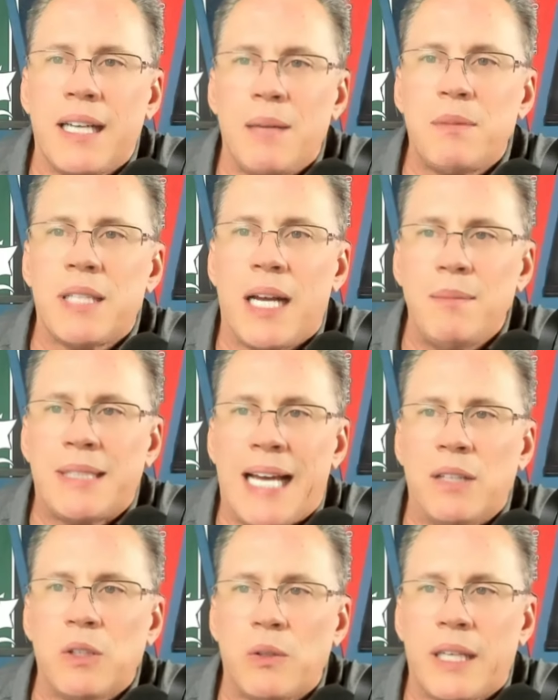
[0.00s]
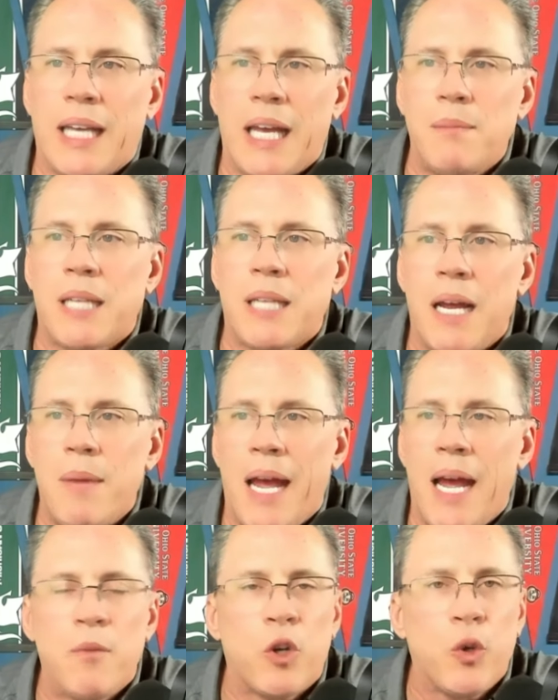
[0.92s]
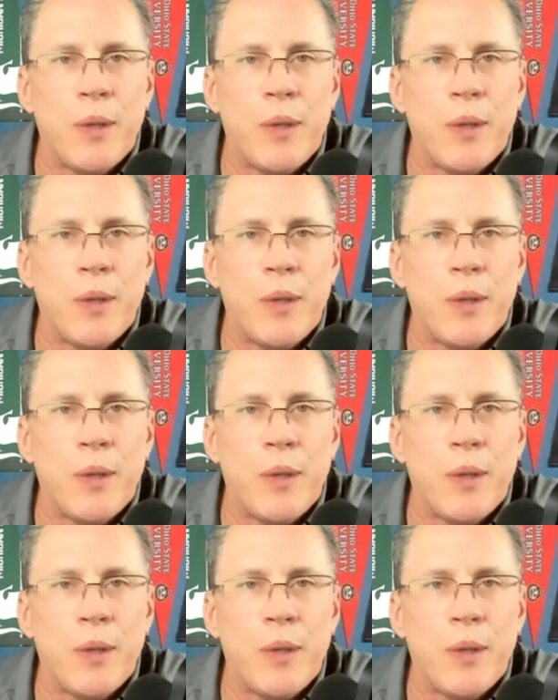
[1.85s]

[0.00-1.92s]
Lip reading: Game Time. Download the Game Time app,